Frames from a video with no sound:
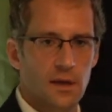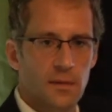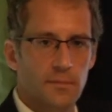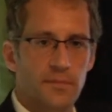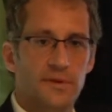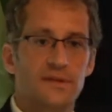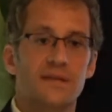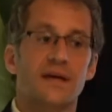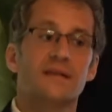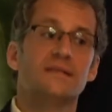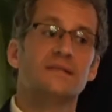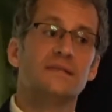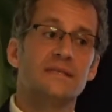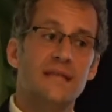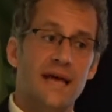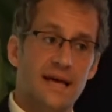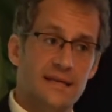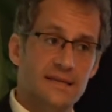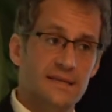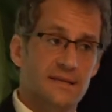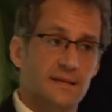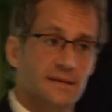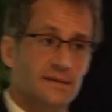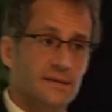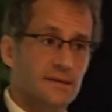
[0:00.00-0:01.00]
But that's
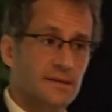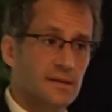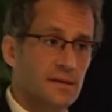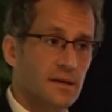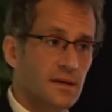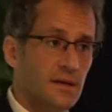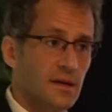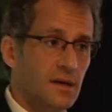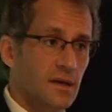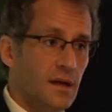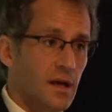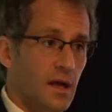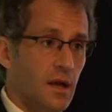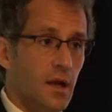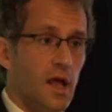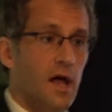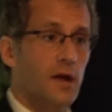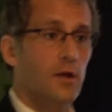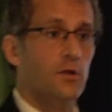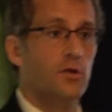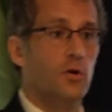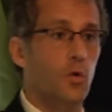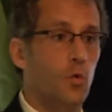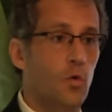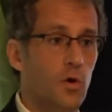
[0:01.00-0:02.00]
Texas. A lot
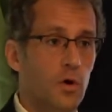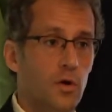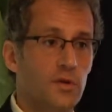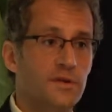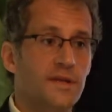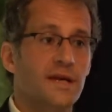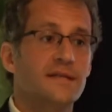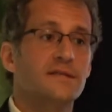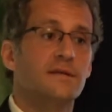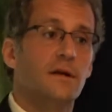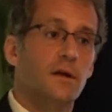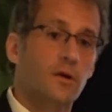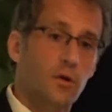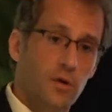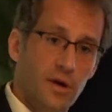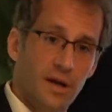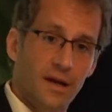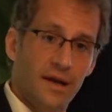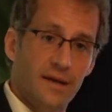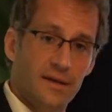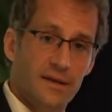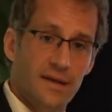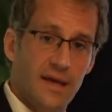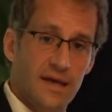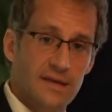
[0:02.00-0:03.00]
of the world doesn't look
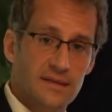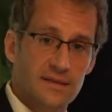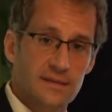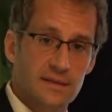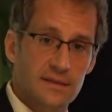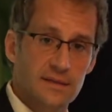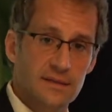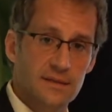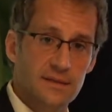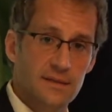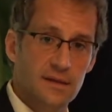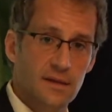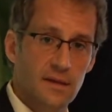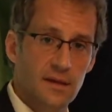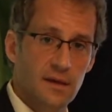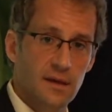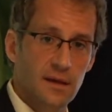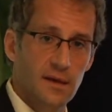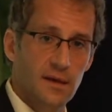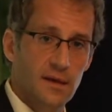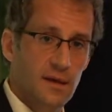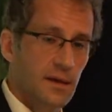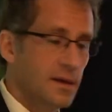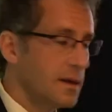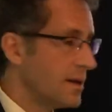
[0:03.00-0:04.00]
like Texas.
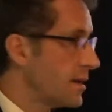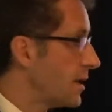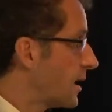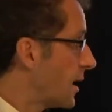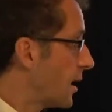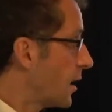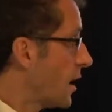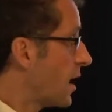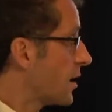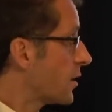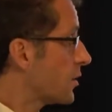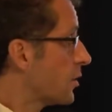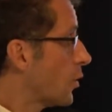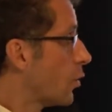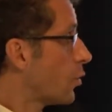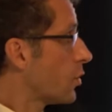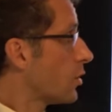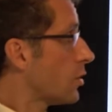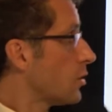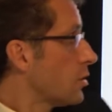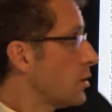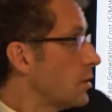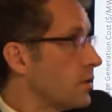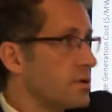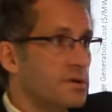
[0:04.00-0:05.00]
A lot of the
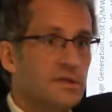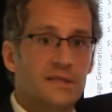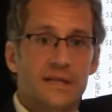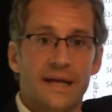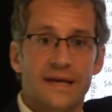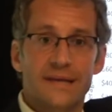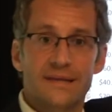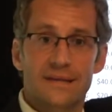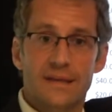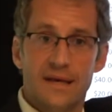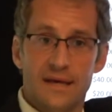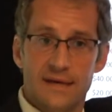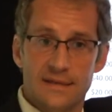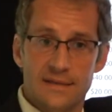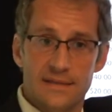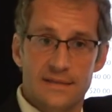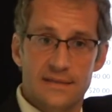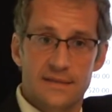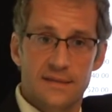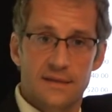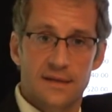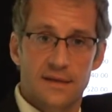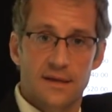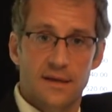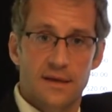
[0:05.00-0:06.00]
world looks like
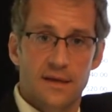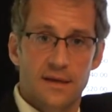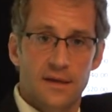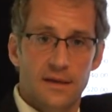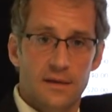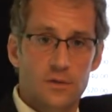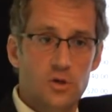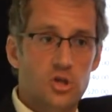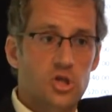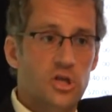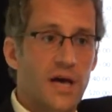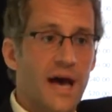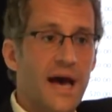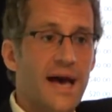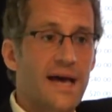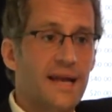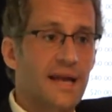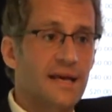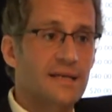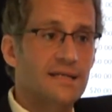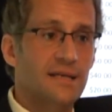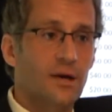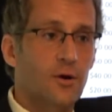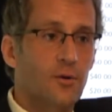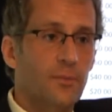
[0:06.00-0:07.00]
this. China
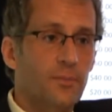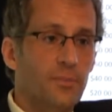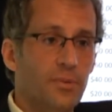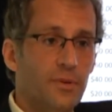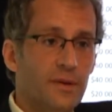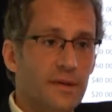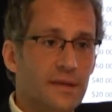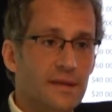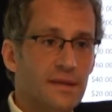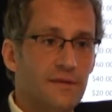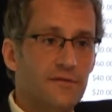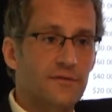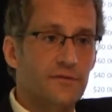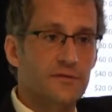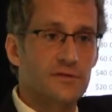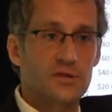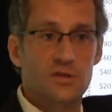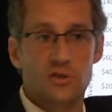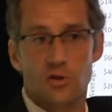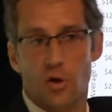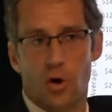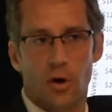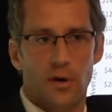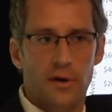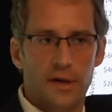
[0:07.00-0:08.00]
is a completely different
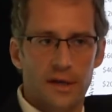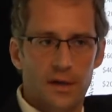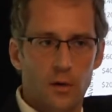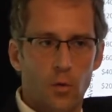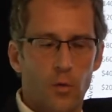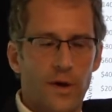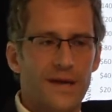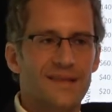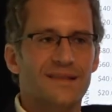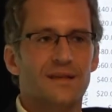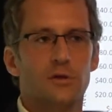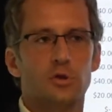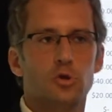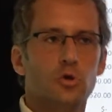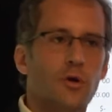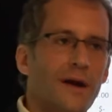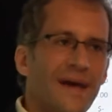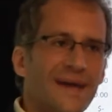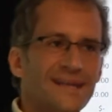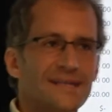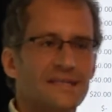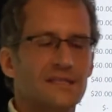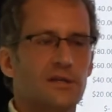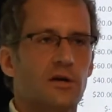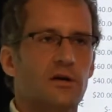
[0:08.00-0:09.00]
story in a way. The
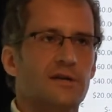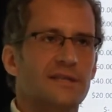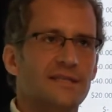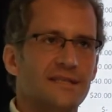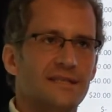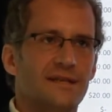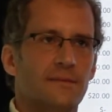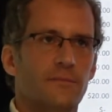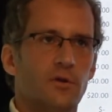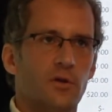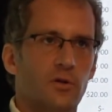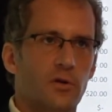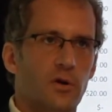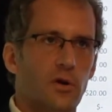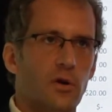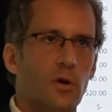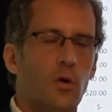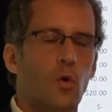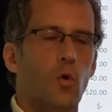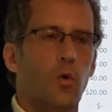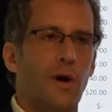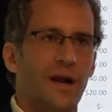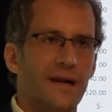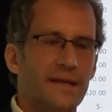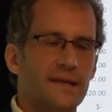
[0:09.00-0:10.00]
trends are similar
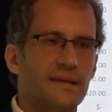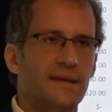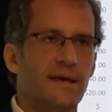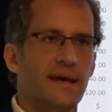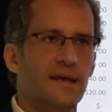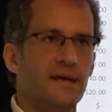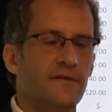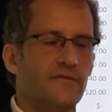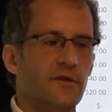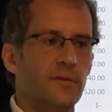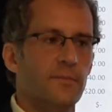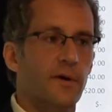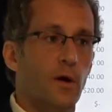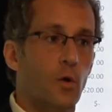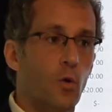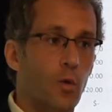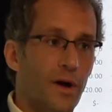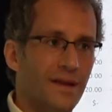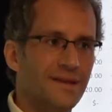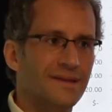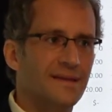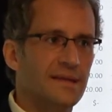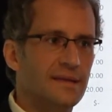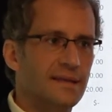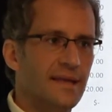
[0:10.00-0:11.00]
qualitatively, but
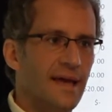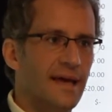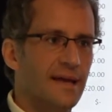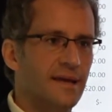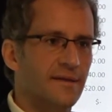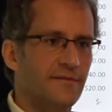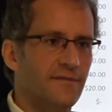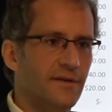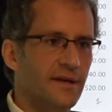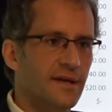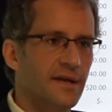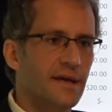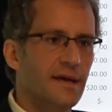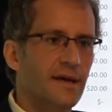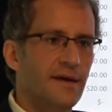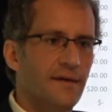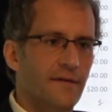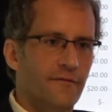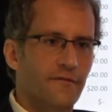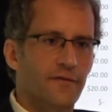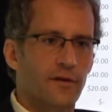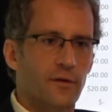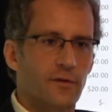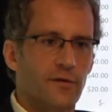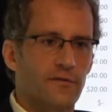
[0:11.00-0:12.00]
quantitatively
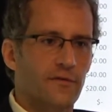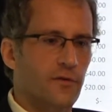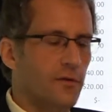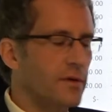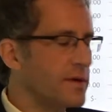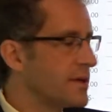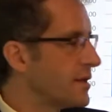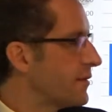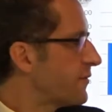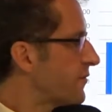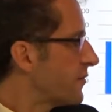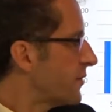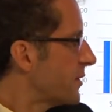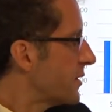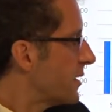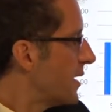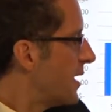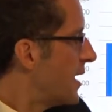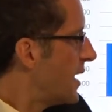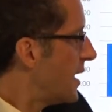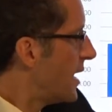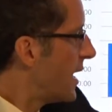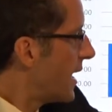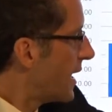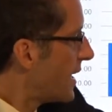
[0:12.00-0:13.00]
very, very different.
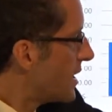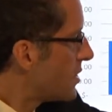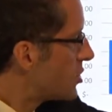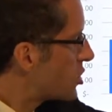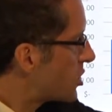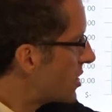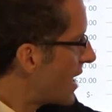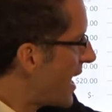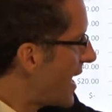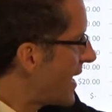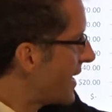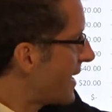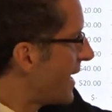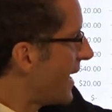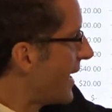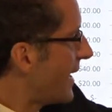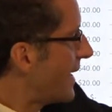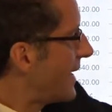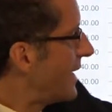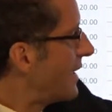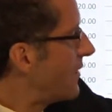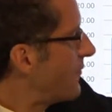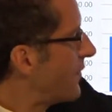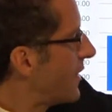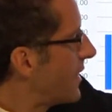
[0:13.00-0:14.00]
In China,
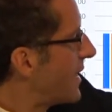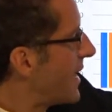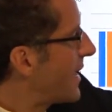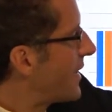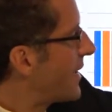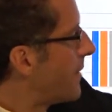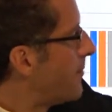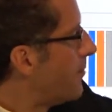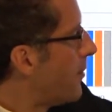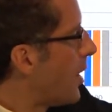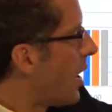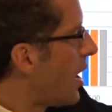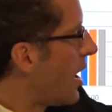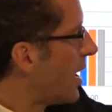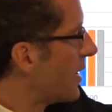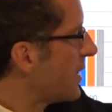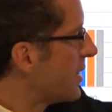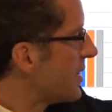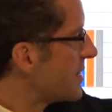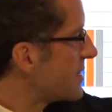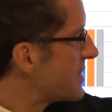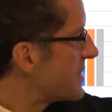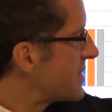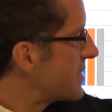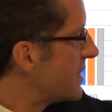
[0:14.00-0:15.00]
even at a
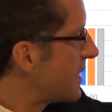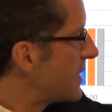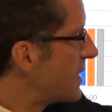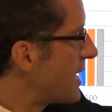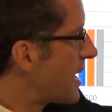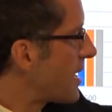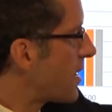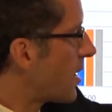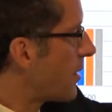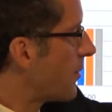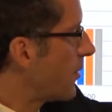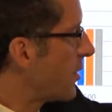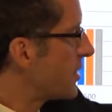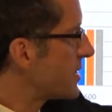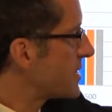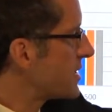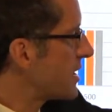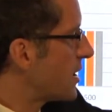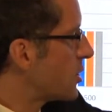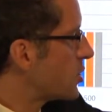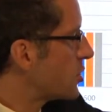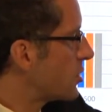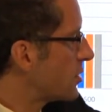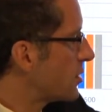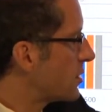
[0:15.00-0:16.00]
modest
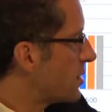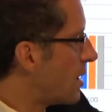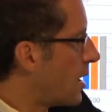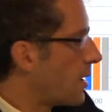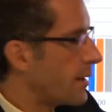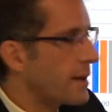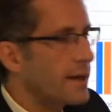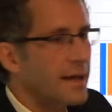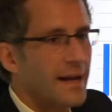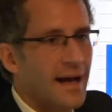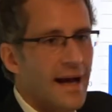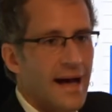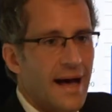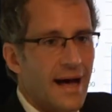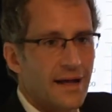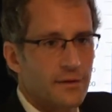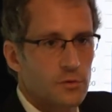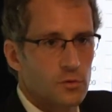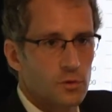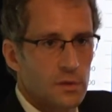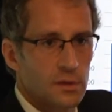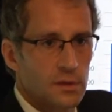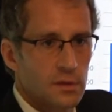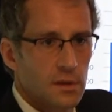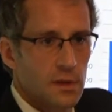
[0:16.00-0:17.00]
decarbonization target,
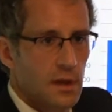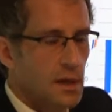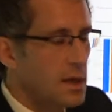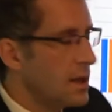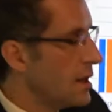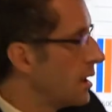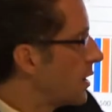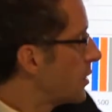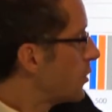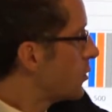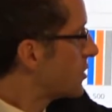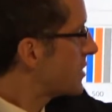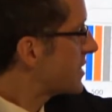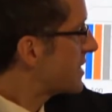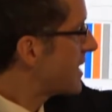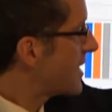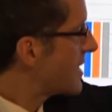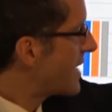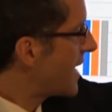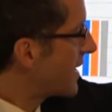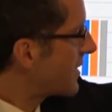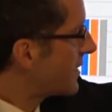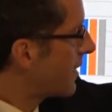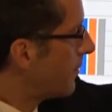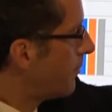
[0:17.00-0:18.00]
100, you see
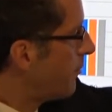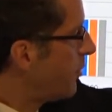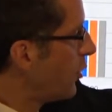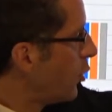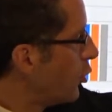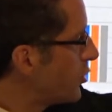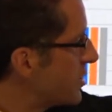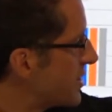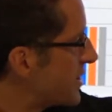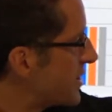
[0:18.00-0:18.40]
that the blue